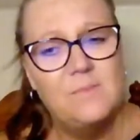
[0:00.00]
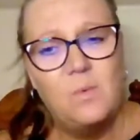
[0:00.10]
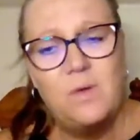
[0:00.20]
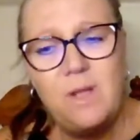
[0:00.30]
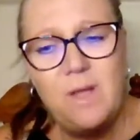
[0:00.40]

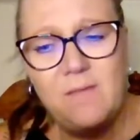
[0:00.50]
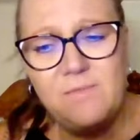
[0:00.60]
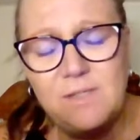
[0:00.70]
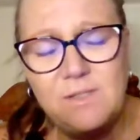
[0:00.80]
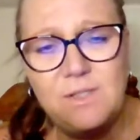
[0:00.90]
What do you have
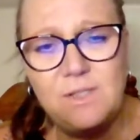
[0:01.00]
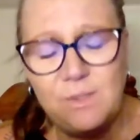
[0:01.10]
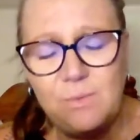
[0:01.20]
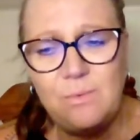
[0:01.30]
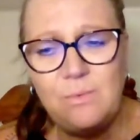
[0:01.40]
to
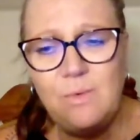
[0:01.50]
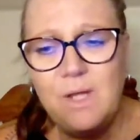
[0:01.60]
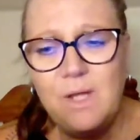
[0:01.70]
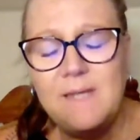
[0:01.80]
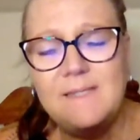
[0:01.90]
do
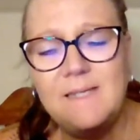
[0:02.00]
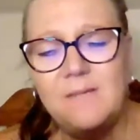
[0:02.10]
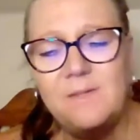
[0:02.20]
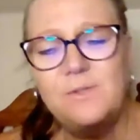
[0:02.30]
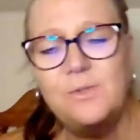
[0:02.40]
to get
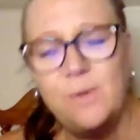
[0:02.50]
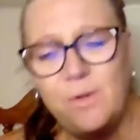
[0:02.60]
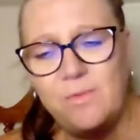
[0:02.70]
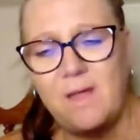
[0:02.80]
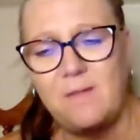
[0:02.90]
the
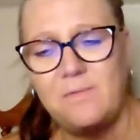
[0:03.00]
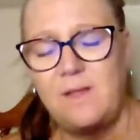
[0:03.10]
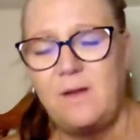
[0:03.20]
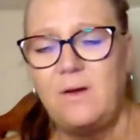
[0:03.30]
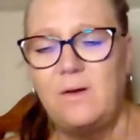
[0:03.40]
truth out
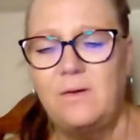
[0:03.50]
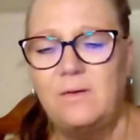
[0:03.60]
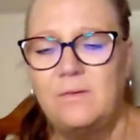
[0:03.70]
there?